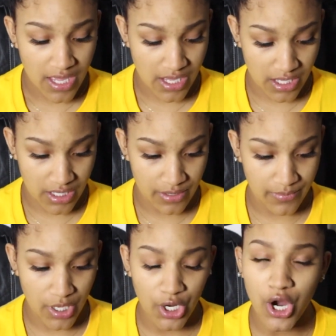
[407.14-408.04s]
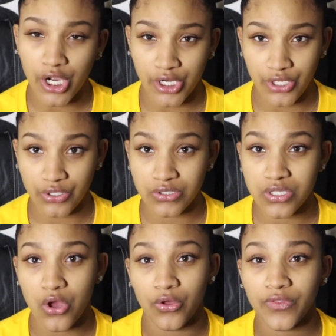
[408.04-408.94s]
um,
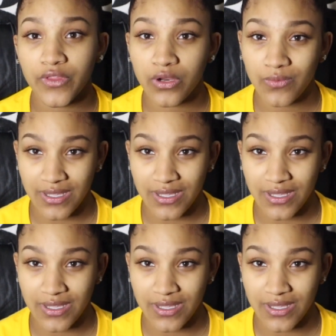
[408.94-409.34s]
cargos on their